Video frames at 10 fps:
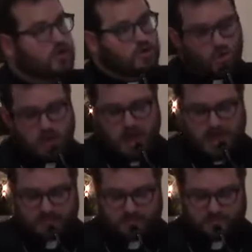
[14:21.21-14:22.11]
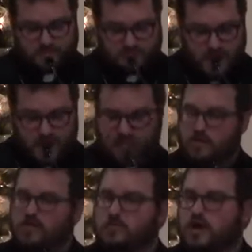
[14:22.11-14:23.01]
nor has the
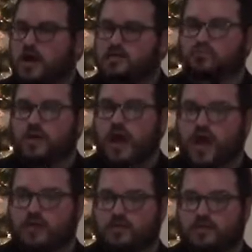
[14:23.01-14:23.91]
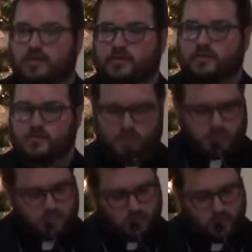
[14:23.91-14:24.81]
fire of God's wrath
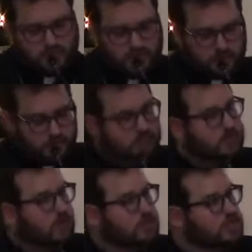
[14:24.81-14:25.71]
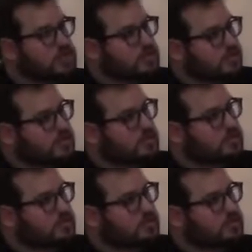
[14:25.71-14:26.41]
been poured out on Jesus.